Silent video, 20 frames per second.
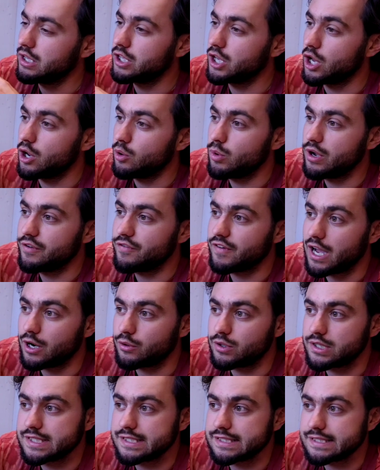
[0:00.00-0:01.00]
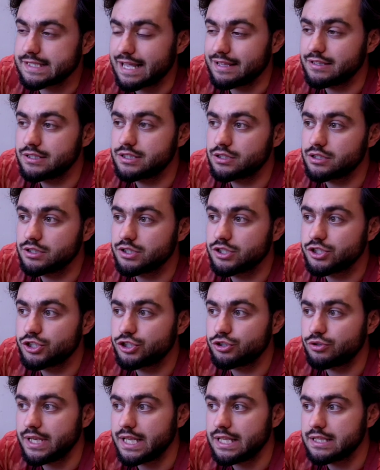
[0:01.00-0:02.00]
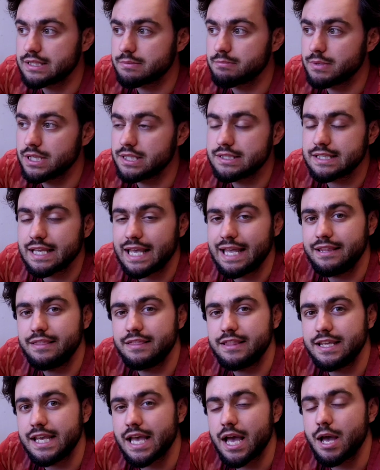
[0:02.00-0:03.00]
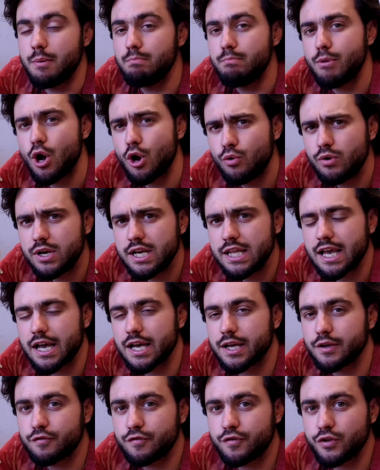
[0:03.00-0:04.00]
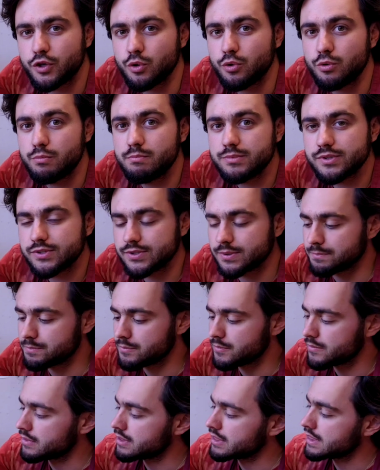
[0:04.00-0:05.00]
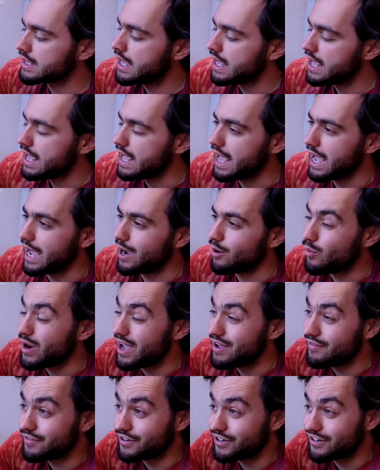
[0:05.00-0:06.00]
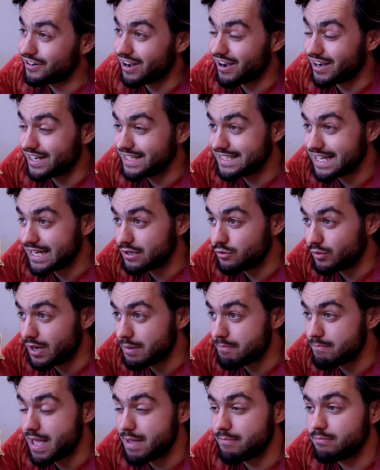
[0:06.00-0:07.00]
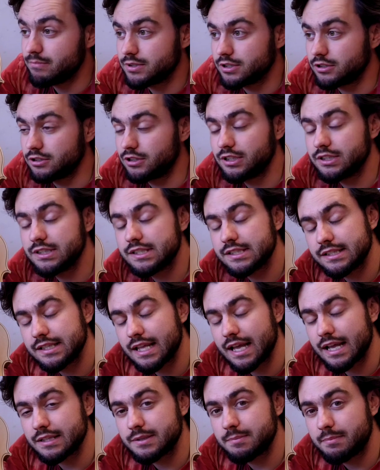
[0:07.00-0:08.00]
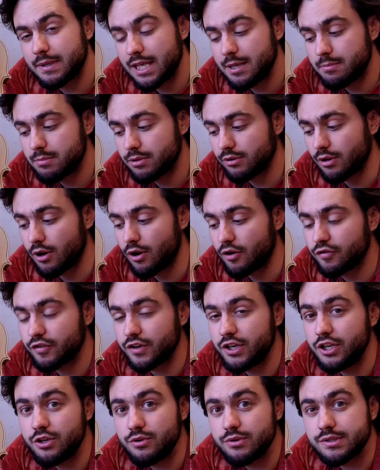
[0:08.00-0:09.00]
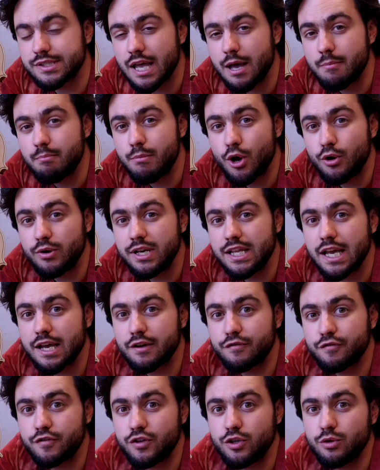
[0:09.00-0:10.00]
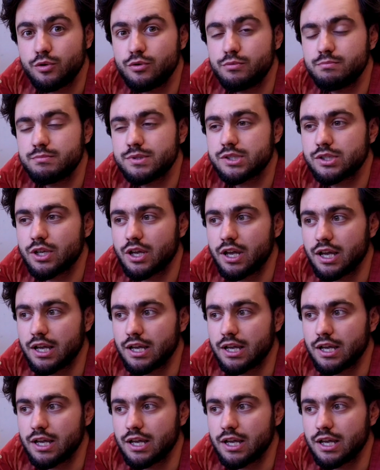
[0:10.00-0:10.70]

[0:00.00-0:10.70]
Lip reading: go with our standard treatment in the ammonia fumes. However, I then remembered that people often use ammonia fumes